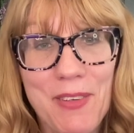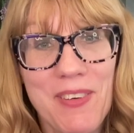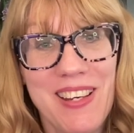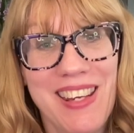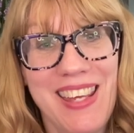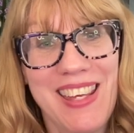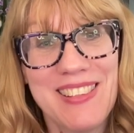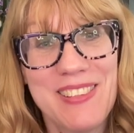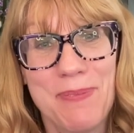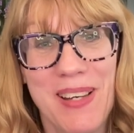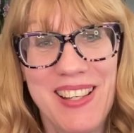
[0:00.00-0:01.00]
everyone.
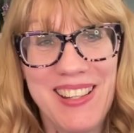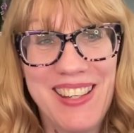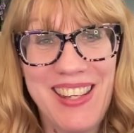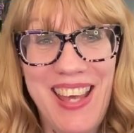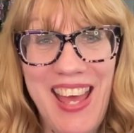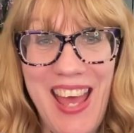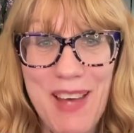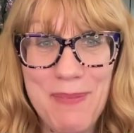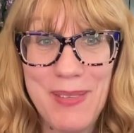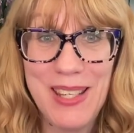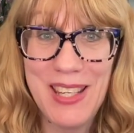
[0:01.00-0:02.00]
It's Bonnie.
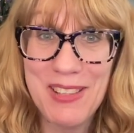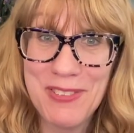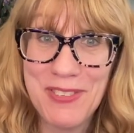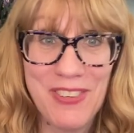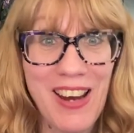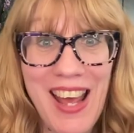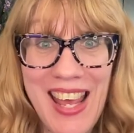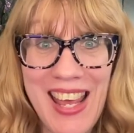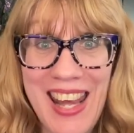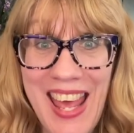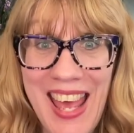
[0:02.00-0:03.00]
Happy
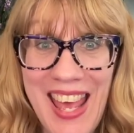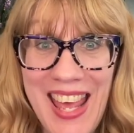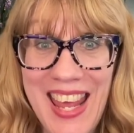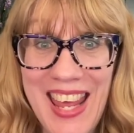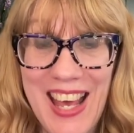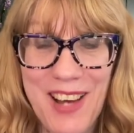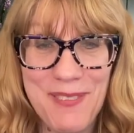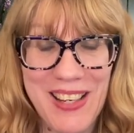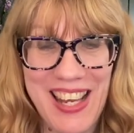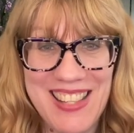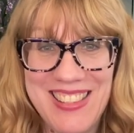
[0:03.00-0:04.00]
Friday. Oh
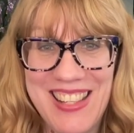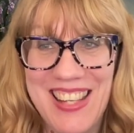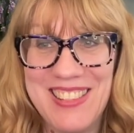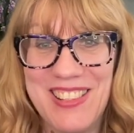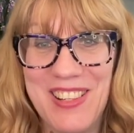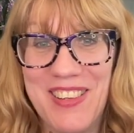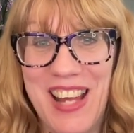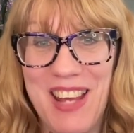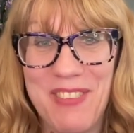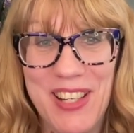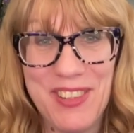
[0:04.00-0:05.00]
my gosh, you guys, you know what
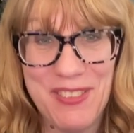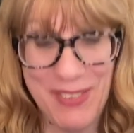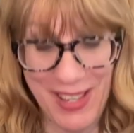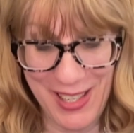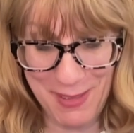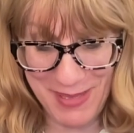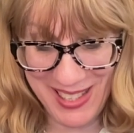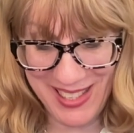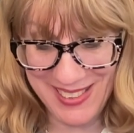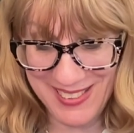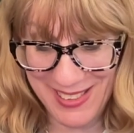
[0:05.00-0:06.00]
every other Friday
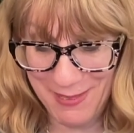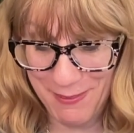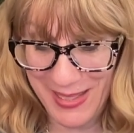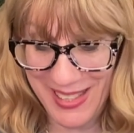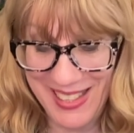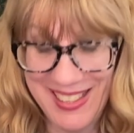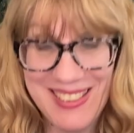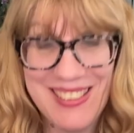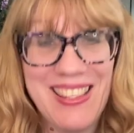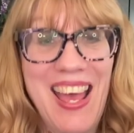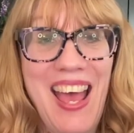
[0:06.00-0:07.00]
means? It
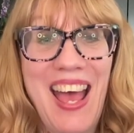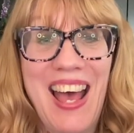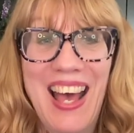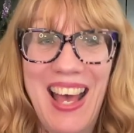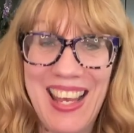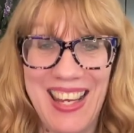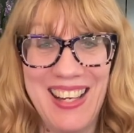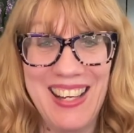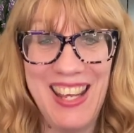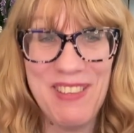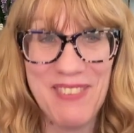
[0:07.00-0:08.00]
means I got
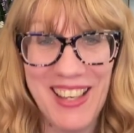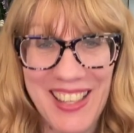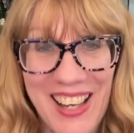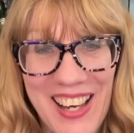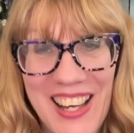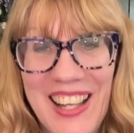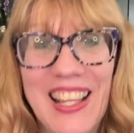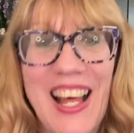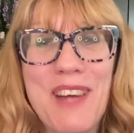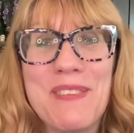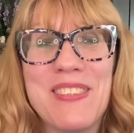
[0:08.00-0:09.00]
an Avon
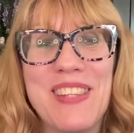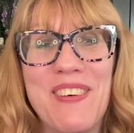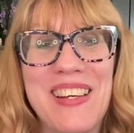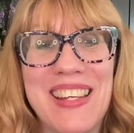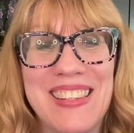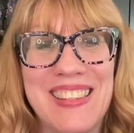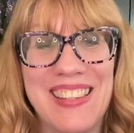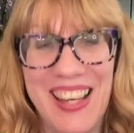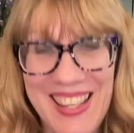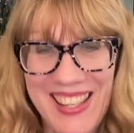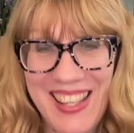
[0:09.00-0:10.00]
haul. I'm so
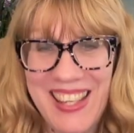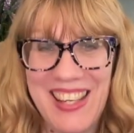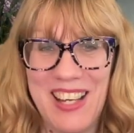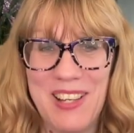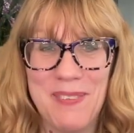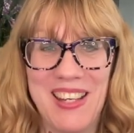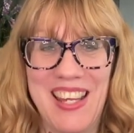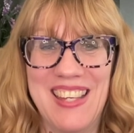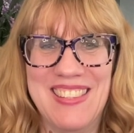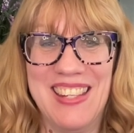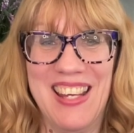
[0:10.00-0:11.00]
excited. Oh my
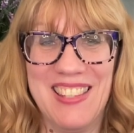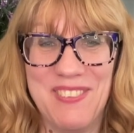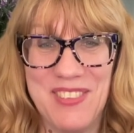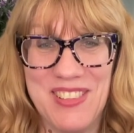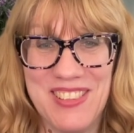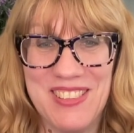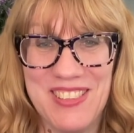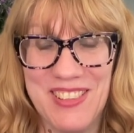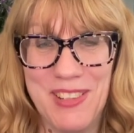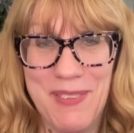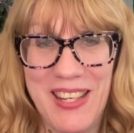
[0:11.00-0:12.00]
gosh, you guys, if you're just
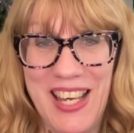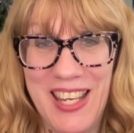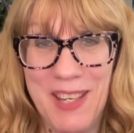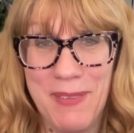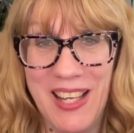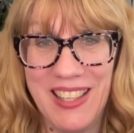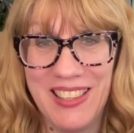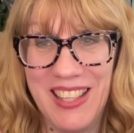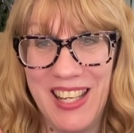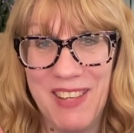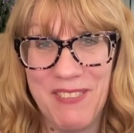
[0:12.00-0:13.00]
joining me, I am an
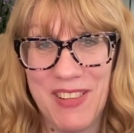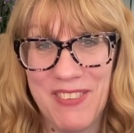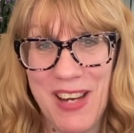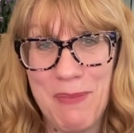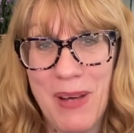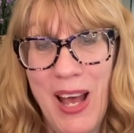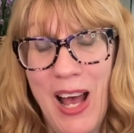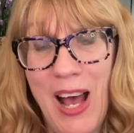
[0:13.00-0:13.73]
online Avon rep.